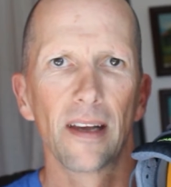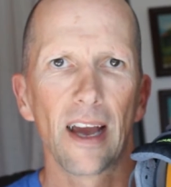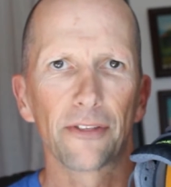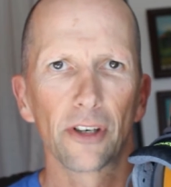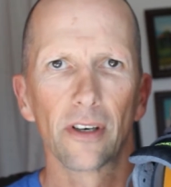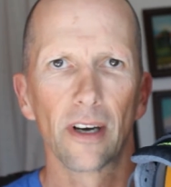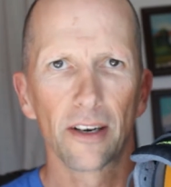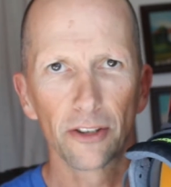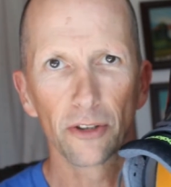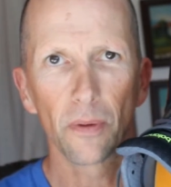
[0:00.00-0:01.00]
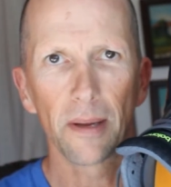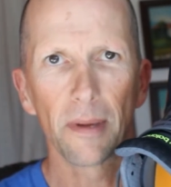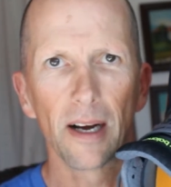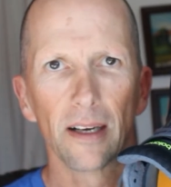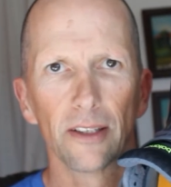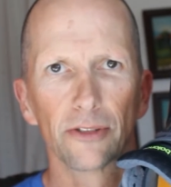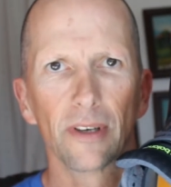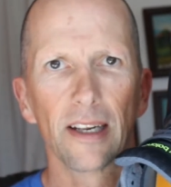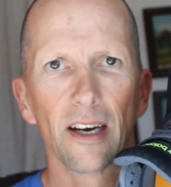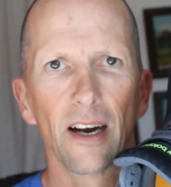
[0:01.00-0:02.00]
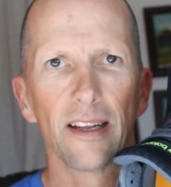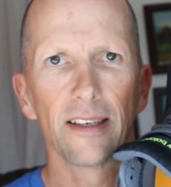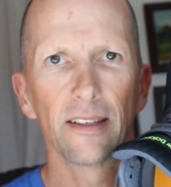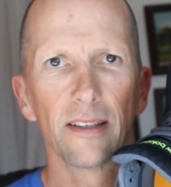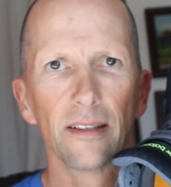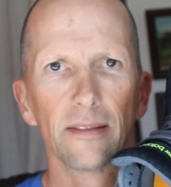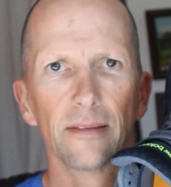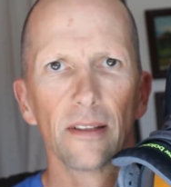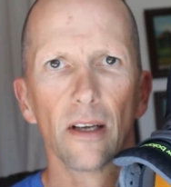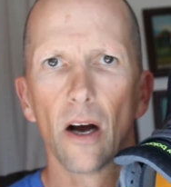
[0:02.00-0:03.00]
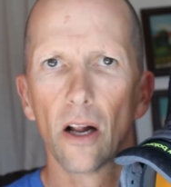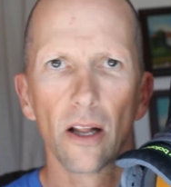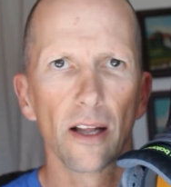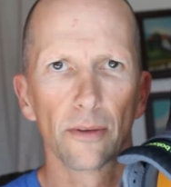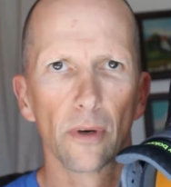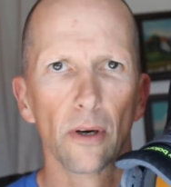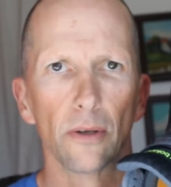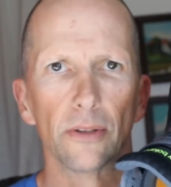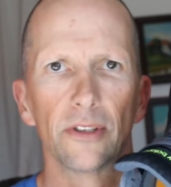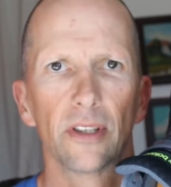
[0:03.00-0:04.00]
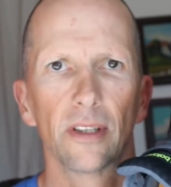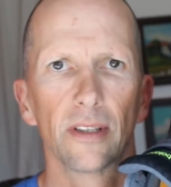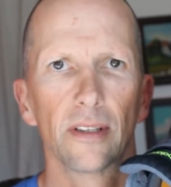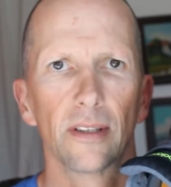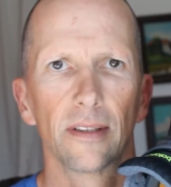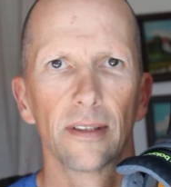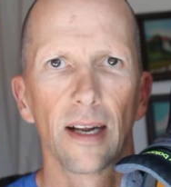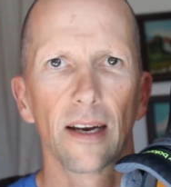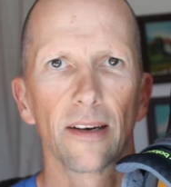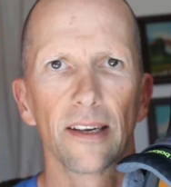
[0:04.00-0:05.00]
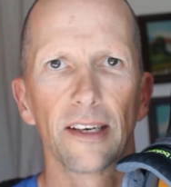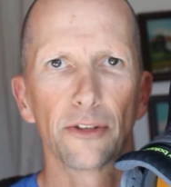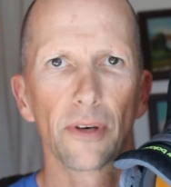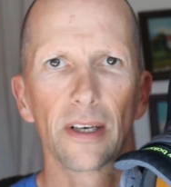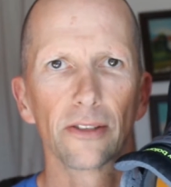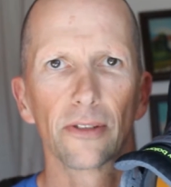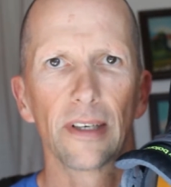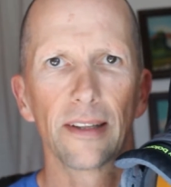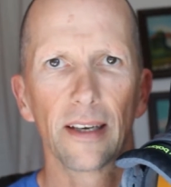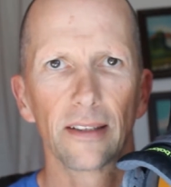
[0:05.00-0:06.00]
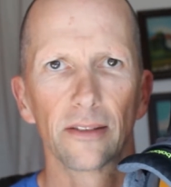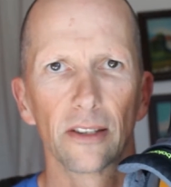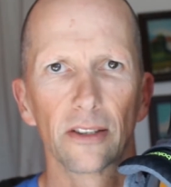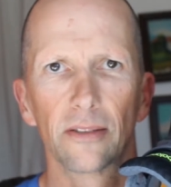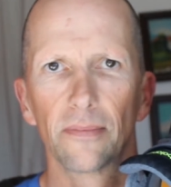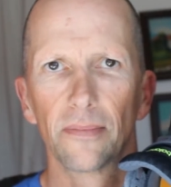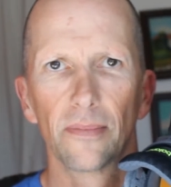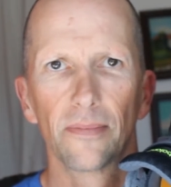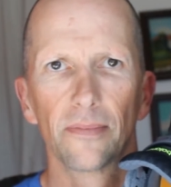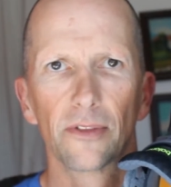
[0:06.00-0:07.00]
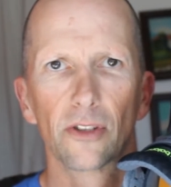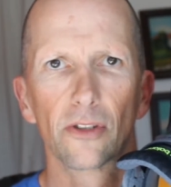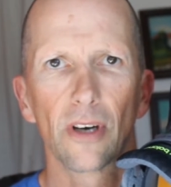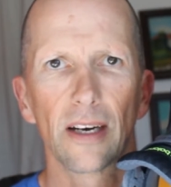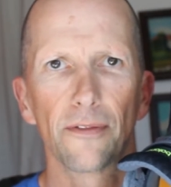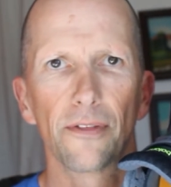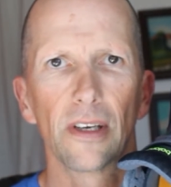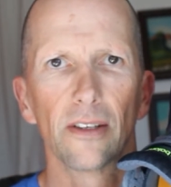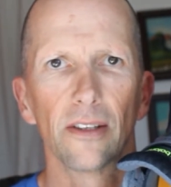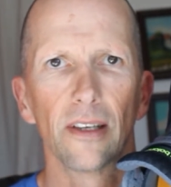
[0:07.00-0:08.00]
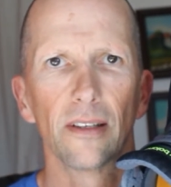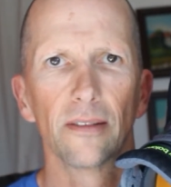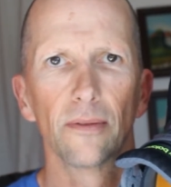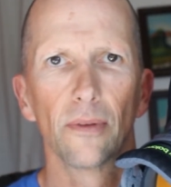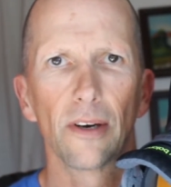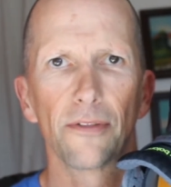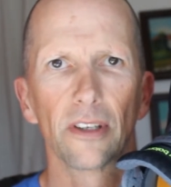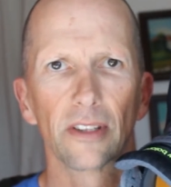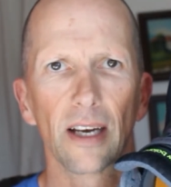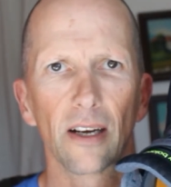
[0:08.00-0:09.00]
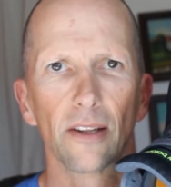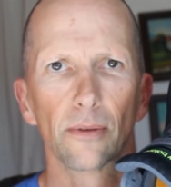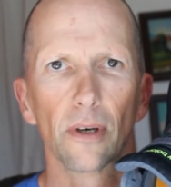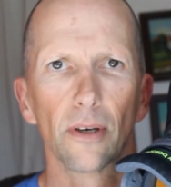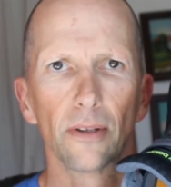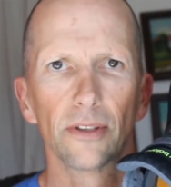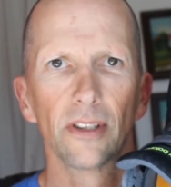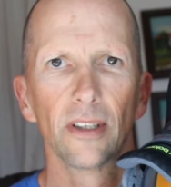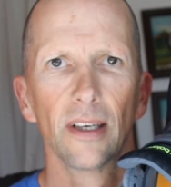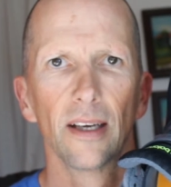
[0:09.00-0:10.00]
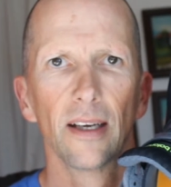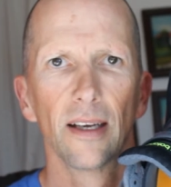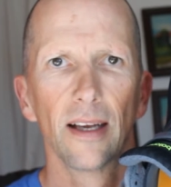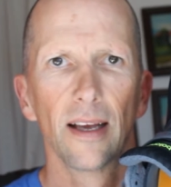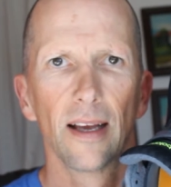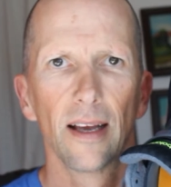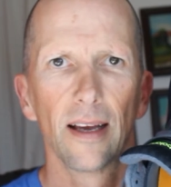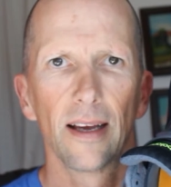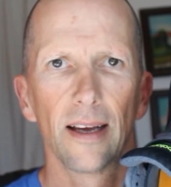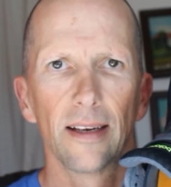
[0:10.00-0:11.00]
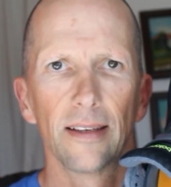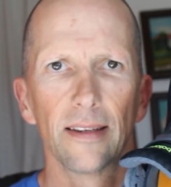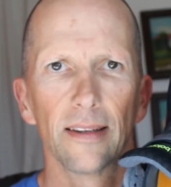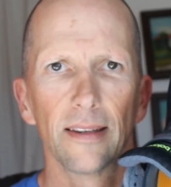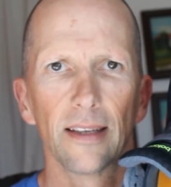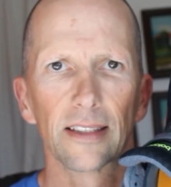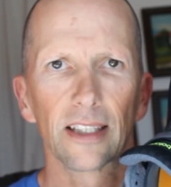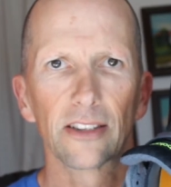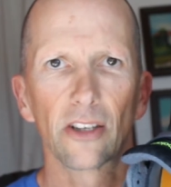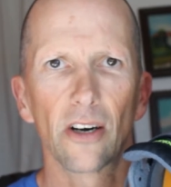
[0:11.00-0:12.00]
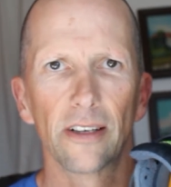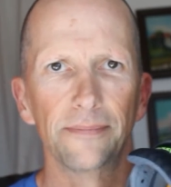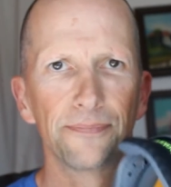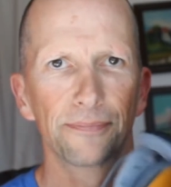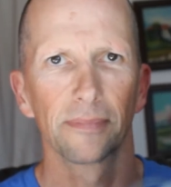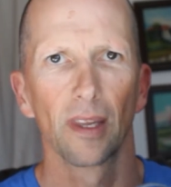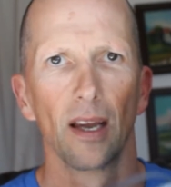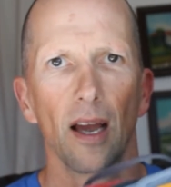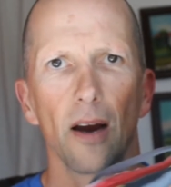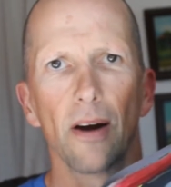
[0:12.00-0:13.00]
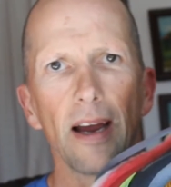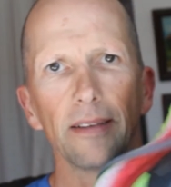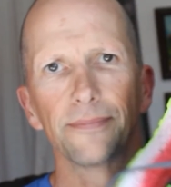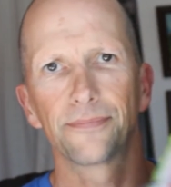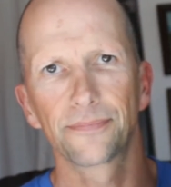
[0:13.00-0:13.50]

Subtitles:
After 120 miles running on it all on the roads, not on any trails or anything, just trying to feel what it feels like on the roads. And let's get started. Alright,